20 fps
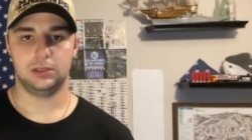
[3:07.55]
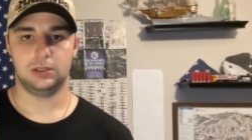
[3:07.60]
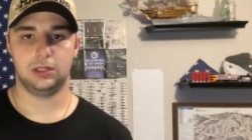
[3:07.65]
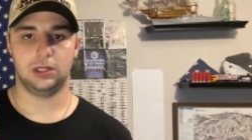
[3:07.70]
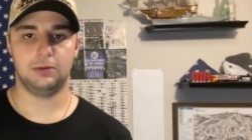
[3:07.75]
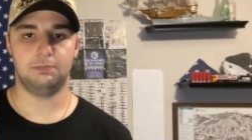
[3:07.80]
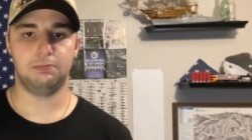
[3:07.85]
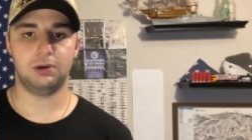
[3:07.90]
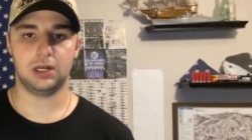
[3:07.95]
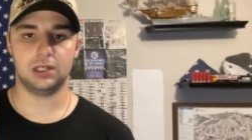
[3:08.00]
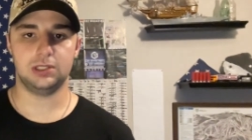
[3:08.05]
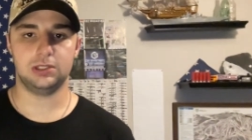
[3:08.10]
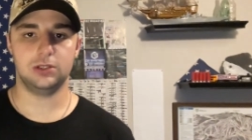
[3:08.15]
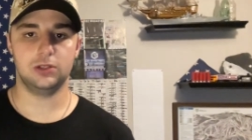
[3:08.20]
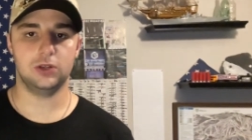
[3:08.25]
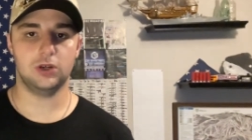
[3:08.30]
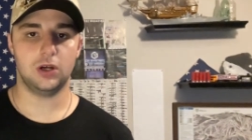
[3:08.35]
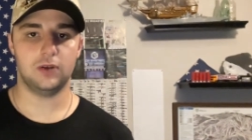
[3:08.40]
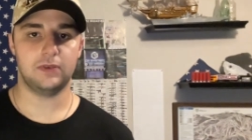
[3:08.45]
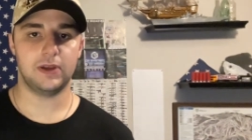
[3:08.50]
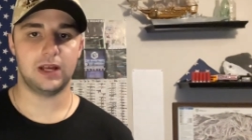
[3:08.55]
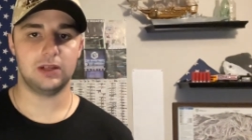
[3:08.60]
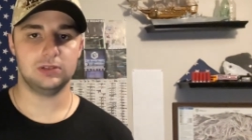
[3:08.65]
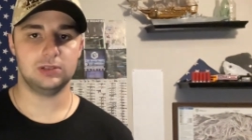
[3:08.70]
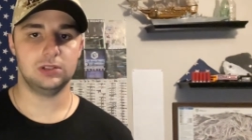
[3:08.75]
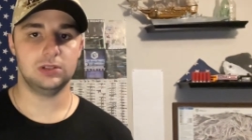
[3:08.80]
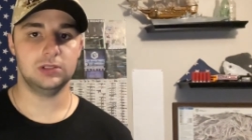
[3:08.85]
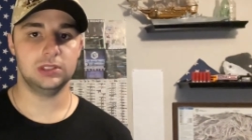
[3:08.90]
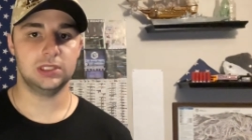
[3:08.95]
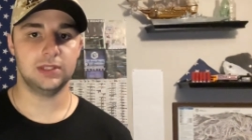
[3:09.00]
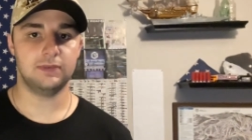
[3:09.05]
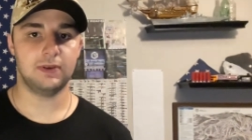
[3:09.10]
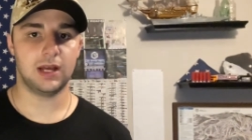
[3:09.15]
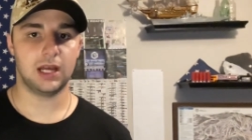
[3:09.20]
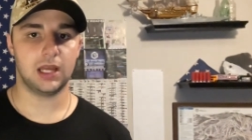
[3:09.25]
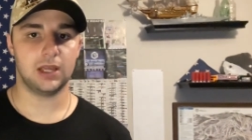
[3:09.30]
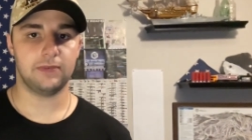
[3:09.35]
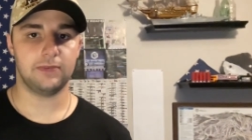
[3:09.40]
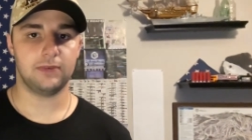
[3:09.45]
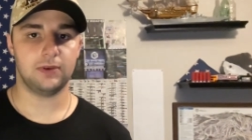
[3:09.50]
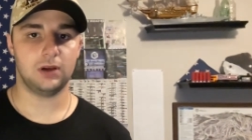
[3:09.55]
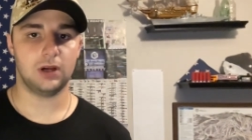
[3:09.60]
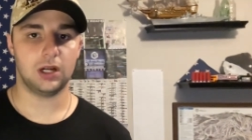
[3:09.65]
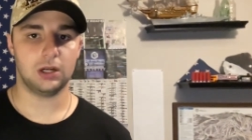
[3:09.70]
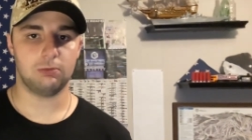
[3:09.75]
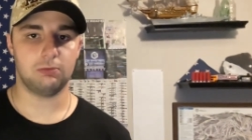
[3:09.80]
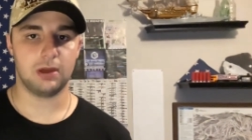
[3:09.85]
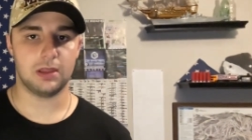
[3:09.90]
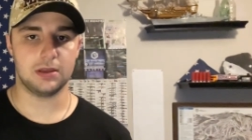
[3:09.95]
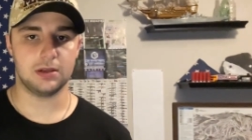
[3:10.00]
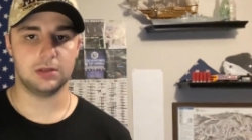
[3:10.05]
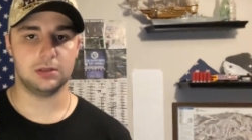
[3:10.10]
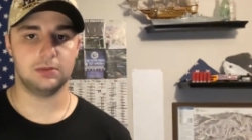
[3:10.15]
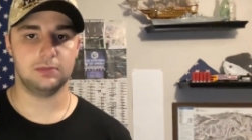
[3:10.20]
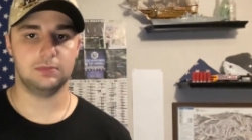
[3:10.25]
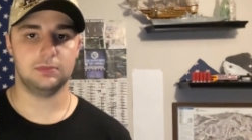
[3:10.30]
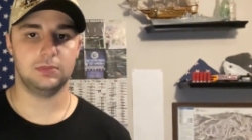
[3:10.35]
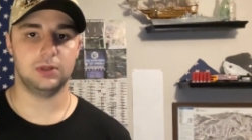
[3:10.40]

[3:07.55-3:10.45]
uh, part two of how to survive hot weather,